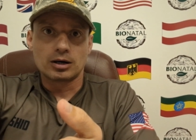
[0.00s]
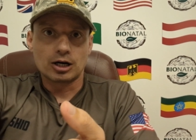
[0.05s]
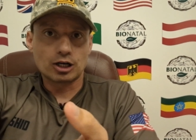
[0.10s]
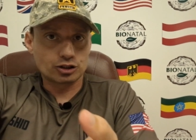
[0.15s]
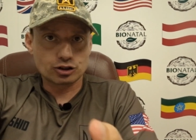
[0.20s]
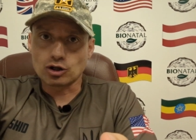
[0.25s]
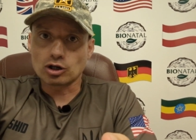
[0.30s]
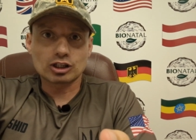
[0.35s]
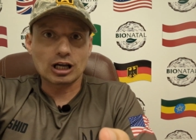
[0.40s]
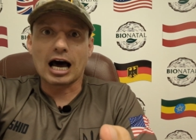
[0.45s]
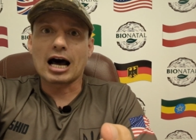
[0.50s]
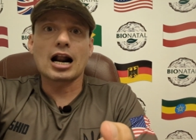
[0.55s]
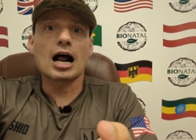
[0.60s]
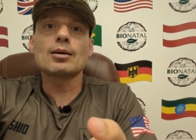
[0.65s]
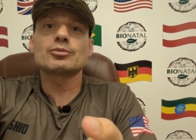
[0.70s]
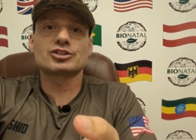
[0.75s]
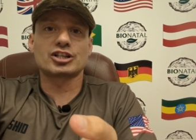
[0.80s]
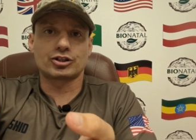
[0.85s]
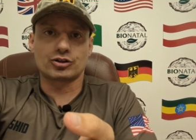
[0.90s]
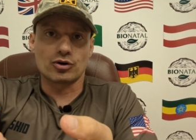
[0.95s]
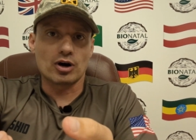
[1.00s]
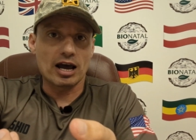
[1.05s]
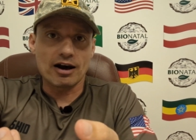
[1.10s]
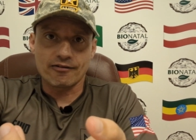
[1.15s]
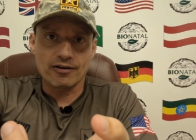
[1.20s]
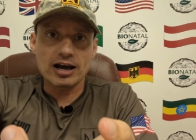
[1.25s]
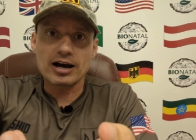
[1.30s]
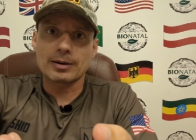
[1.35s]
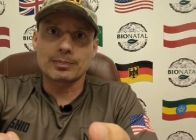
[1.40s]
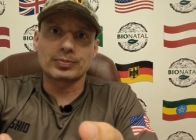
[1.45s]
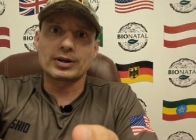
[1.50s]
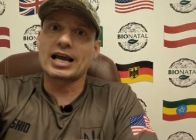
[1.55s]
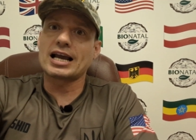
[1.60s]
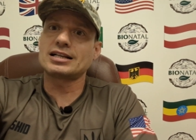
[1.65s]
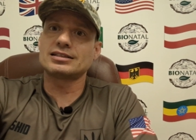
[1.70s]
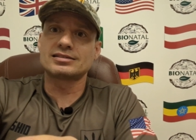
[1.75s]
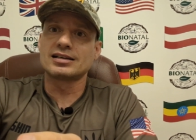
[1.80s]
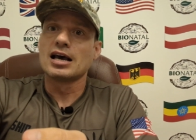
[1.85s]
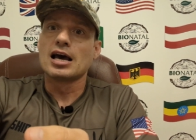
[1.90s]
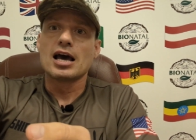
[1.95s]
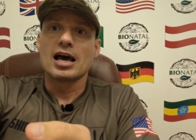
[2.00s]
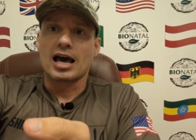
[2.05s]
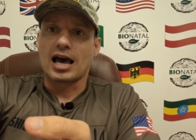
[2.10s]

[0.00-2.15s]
It's not haram that you have airplanes.